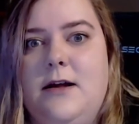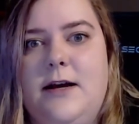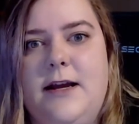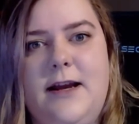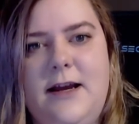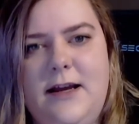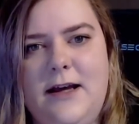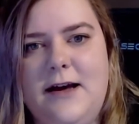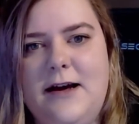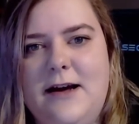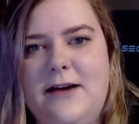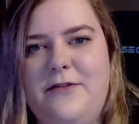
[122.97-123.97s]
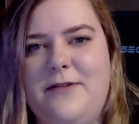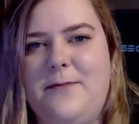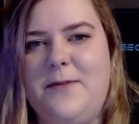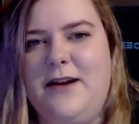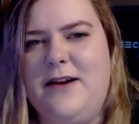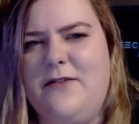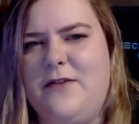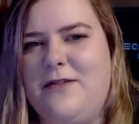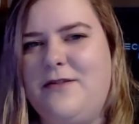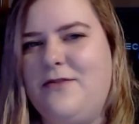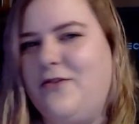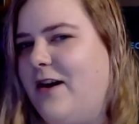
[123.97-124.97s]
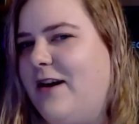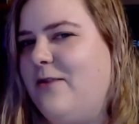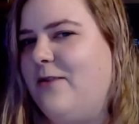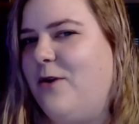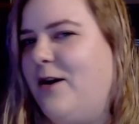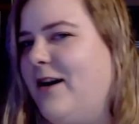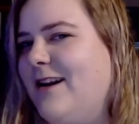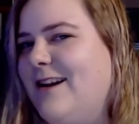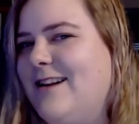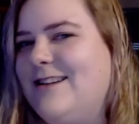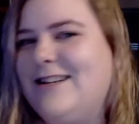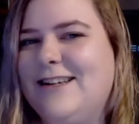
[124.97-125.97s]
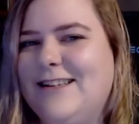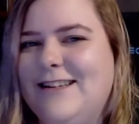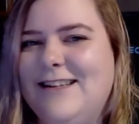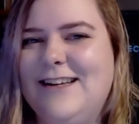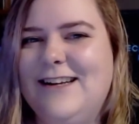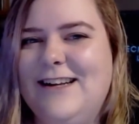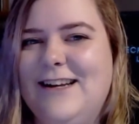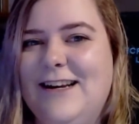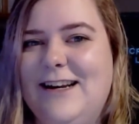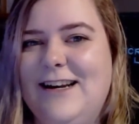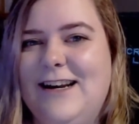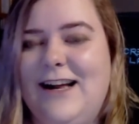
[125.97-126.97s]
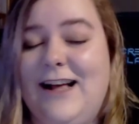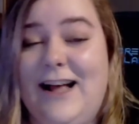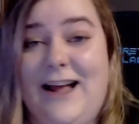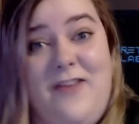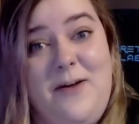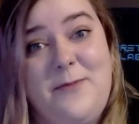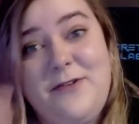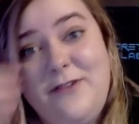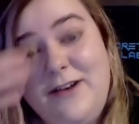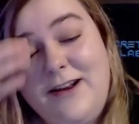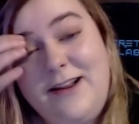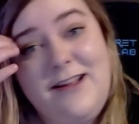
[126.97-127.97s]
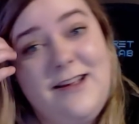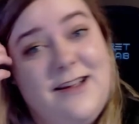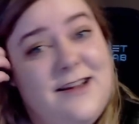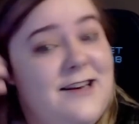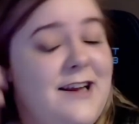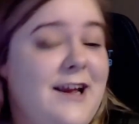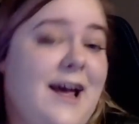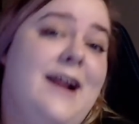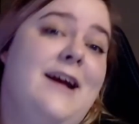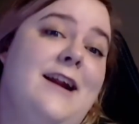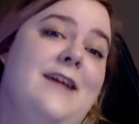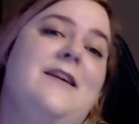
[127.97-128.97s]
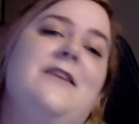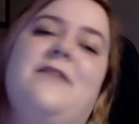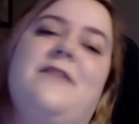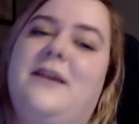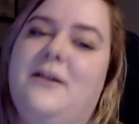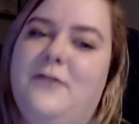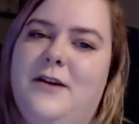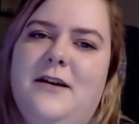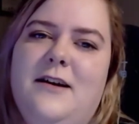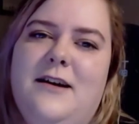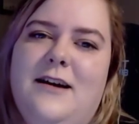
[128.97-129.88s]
Like, it was something I never thought I wanted until I had the opportunity to get it. And then I was like, you know what?